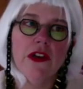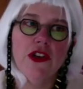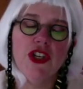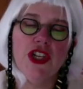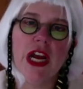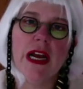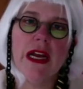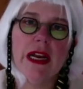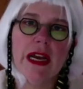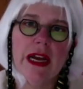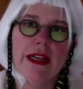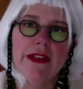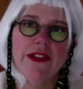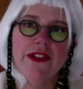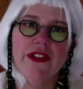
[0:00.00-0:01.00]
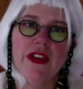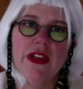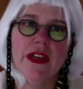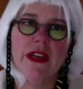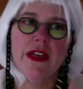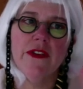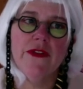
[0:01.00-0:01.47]
check and
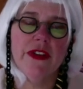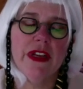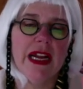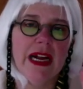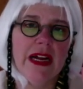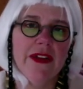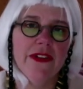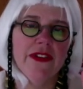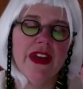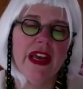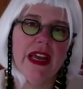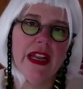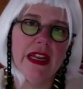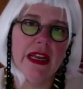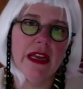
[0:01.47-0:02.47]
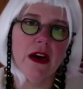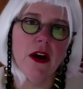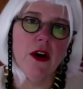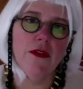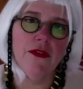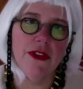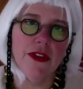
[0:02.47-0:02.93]
see if it has any
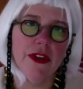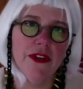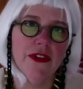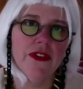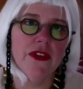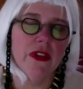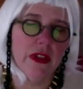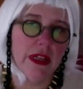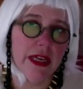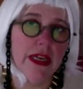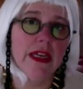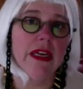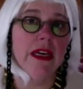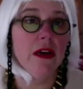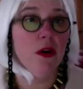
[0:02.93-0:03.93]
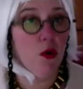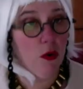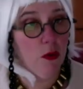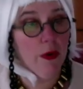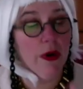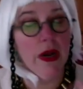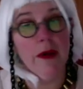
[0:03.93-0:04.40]
of these linking
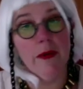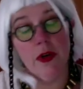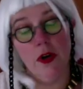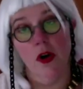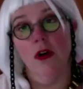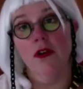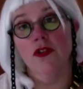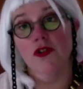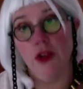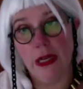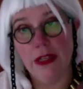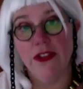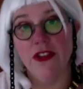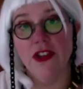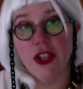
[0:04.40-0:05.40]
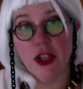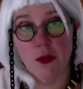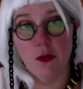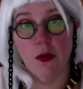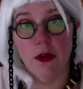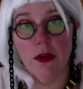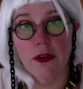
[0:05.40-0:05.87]
or what I would call transition
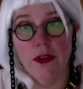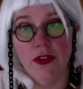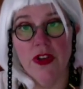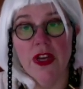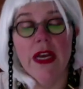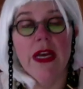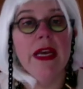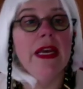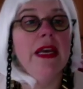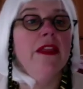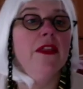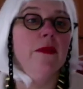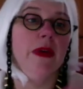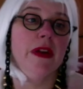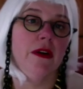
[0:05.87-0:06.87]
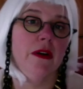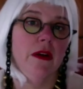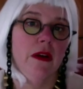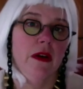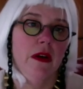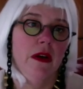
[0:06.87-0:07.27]
words in the middle.